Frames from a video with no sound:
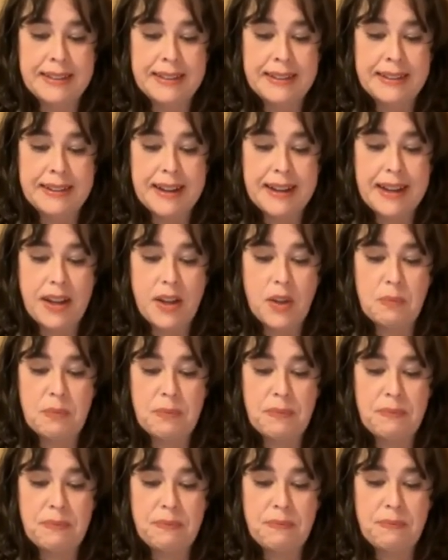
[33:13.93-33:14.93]

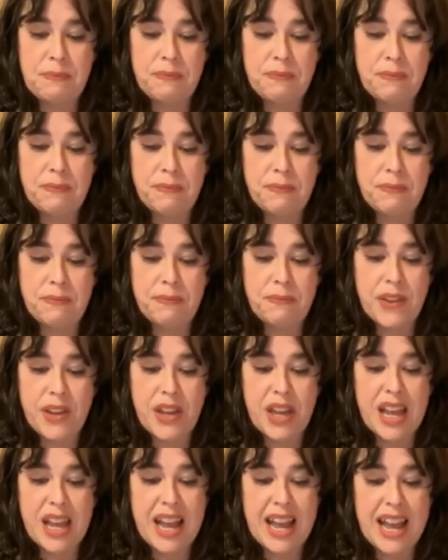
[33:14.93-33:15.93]

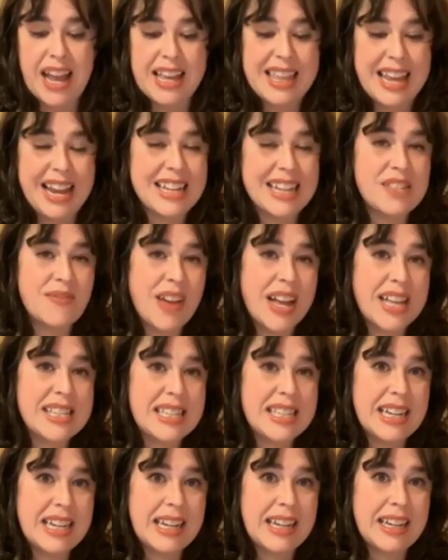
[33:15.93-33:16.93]
I think it's
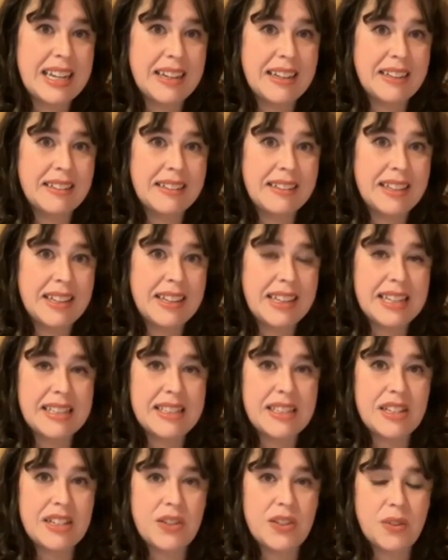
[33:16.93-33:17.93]
fascinating that the
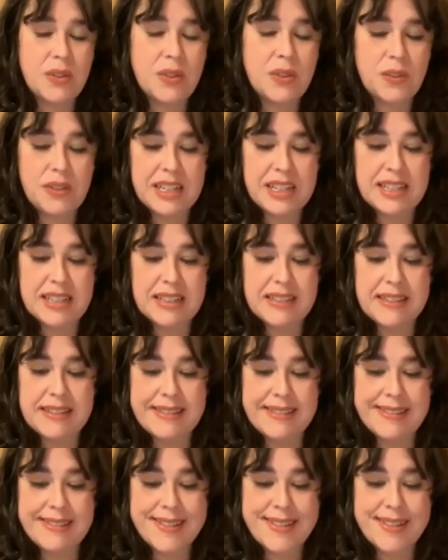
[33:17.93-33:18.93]
Institute
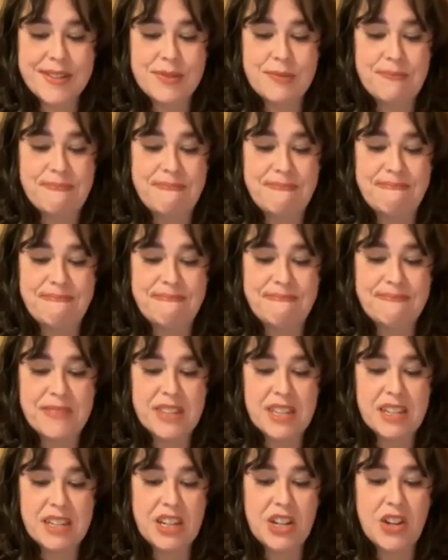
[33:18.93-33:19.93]
is,
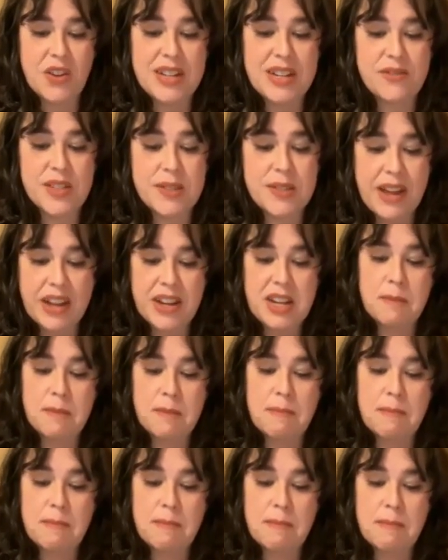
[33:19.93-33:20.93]
it was founded
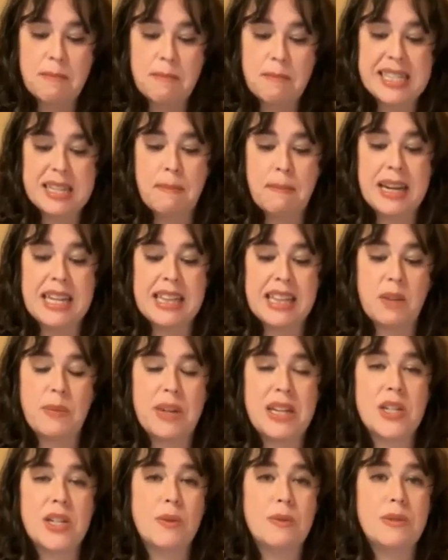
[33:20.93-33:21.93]
by somebody that we
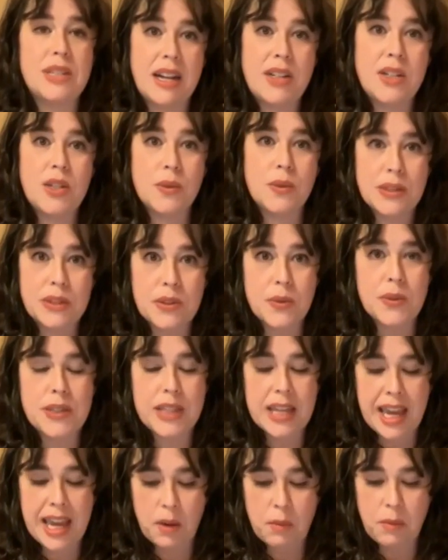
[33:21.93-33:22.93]
don't tend to
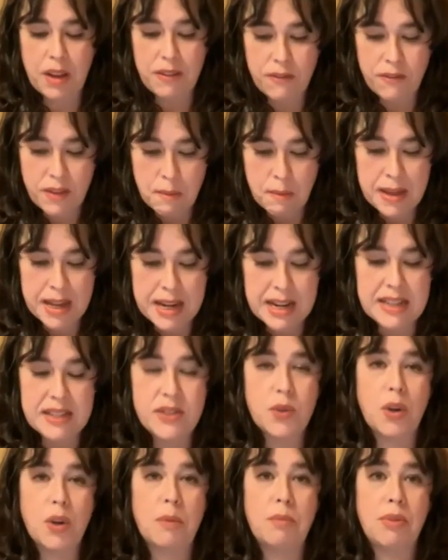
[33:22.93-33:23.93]
associate with feminist
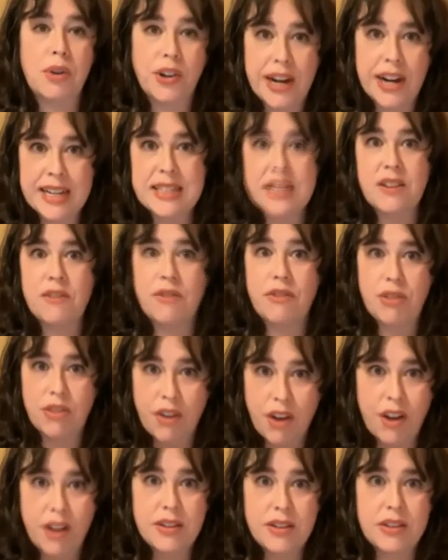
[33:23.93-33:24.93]
or progressive
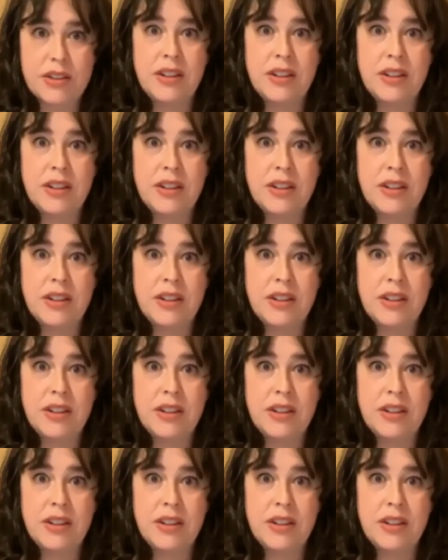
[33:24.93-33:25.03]
thought.